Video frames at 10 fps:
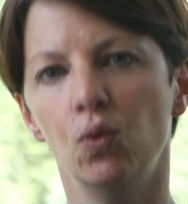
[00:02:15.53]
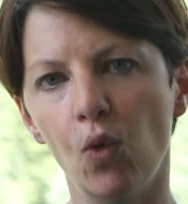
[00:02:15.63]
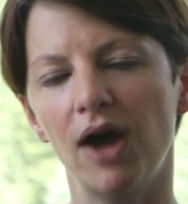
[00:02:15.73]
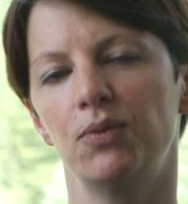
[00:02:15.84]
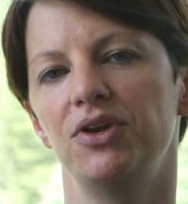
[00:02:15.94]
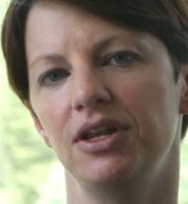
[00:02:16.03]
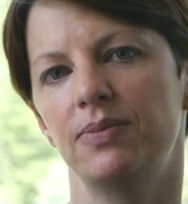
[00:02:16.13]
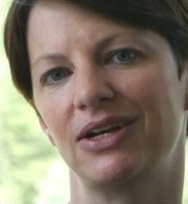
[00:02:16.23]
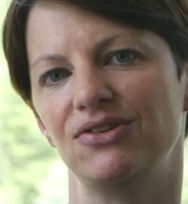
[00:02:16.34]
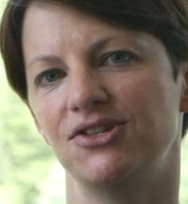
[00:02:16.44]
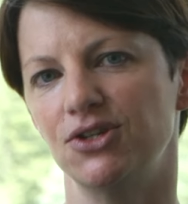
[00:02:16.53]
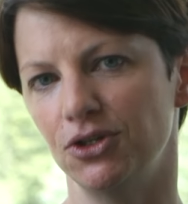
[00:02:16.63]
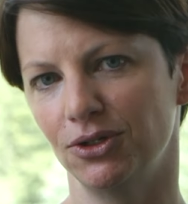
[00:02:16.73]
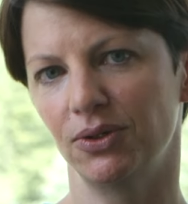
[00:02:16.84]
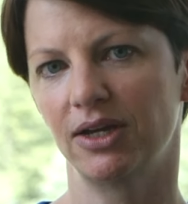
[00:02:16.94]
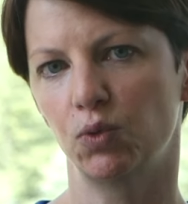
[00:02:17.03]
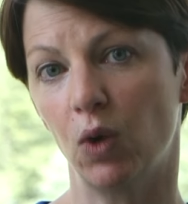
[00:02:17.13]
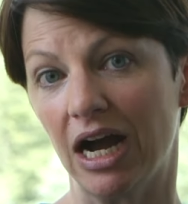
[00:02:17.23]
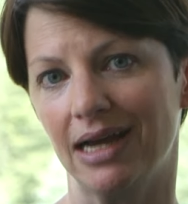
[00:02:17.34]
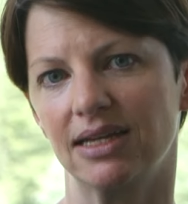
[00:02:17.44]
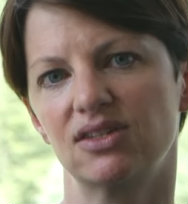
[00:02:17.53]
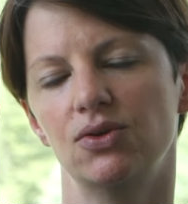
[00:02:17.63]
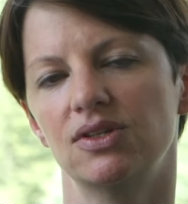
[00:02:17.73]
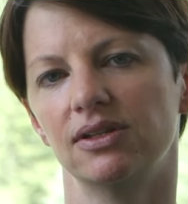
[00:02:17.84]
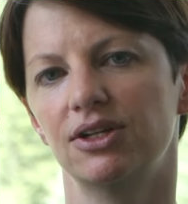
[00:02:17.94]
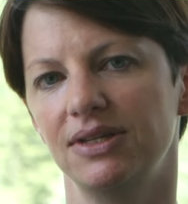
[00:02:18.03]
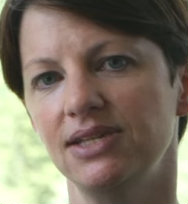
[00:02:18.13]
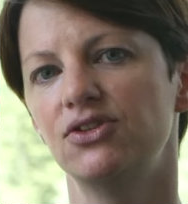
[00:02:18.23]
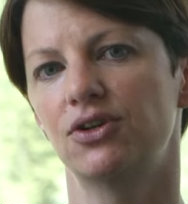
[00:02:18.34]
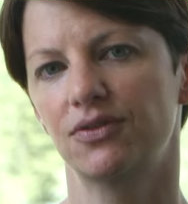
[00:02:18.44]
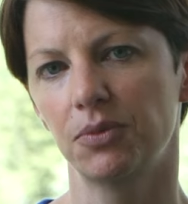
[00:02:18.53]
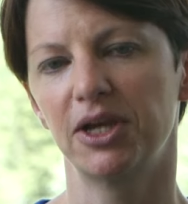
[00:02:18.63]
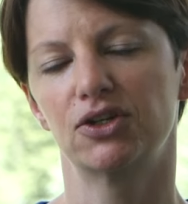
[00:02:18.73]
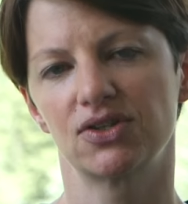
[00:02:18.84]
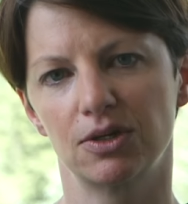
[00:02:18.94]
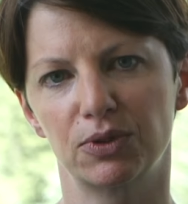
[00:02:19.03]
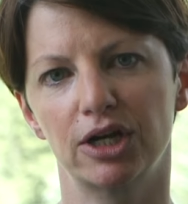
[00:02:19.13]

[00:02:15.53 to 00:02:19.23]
what we need parents to do and why. So it's a little easier for parents to